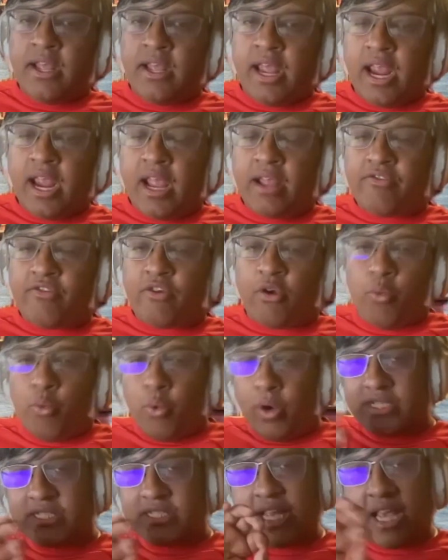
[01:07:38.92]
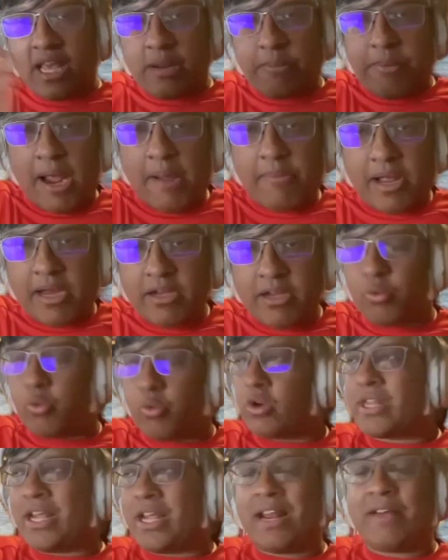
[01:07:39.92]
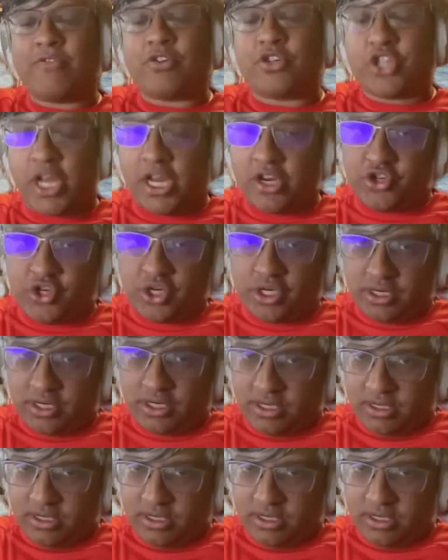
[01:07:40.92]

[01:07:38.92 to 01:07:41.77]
Mm-hmm. And so once they get a pipeline to work, they never change it.